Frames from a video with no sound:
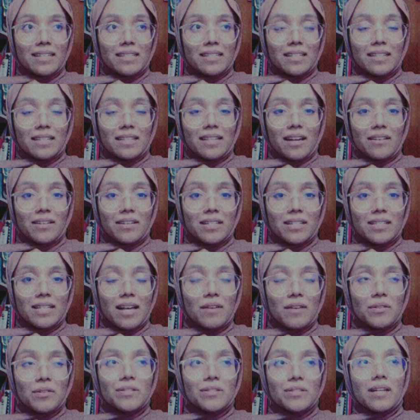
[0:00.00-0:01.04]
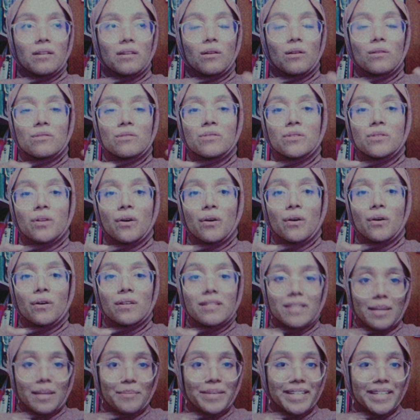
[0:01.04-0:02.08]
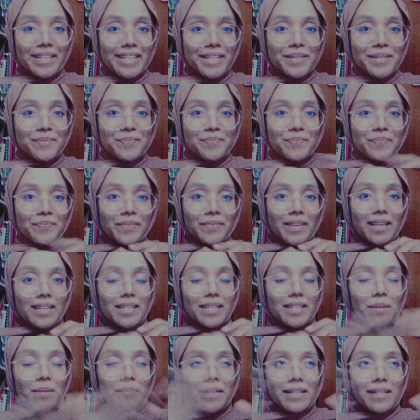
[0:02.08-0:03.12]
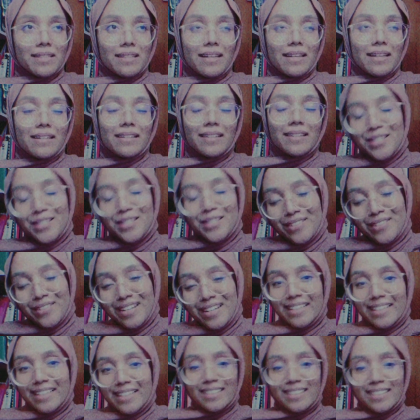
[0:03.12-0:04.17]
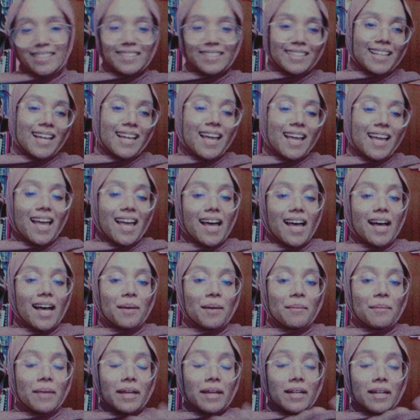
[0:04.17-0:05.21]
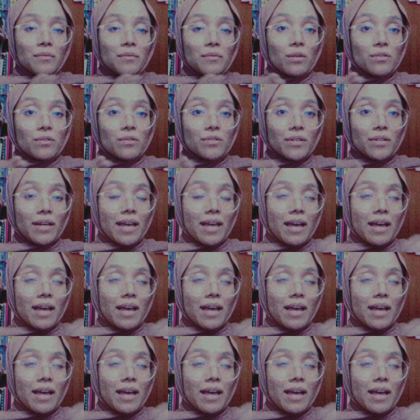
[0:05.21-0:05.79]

is a terrace house and also semi-D. Yep, it's landed. It's so nice. And then we also